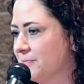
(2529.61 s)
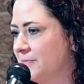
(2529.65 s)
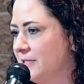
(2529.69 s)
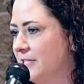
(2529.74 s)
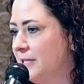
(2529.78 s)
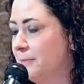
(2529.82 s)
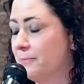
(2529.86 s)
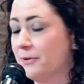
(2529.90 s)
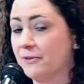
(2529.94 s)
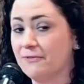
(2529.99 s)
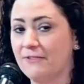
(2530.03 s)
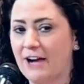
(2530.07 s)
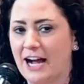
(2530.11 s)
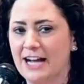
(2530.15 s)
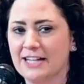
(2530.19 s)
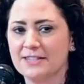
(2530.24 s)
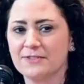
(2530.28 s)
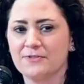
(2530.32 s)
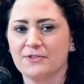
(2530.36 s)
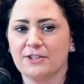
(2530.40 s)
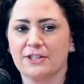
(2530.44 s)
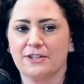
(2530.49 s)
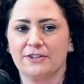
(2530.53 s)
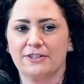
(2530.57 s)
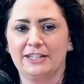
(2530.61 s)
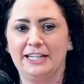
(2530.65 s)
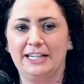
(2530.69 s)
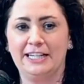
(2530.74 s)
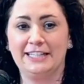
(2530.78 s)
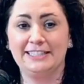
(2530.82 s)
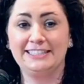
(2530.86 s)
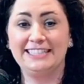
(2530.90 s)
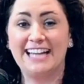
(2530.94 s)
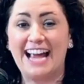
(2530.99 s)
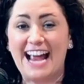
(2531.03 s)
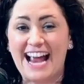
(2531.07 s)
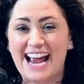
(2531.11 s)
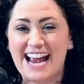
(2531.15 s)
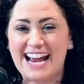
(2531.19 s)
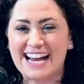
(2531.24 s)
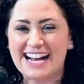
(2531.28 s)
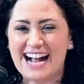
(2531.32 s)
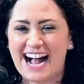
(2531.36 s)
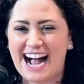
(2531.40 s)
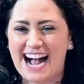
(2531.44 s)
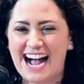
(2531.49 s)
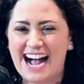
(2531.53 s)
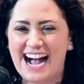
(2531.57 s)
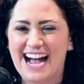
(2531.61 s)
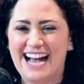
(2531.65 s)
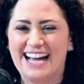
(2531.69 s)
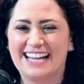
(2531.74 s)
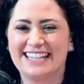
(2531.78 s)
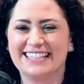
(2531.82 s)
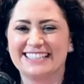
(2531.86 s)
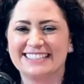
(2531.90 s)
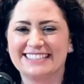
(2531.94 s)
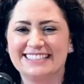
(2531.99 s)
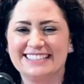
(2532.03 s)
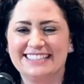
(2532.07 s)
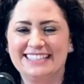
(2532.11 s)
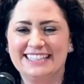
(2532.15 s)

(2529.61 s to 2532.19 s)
He provides for their need. Yay, God!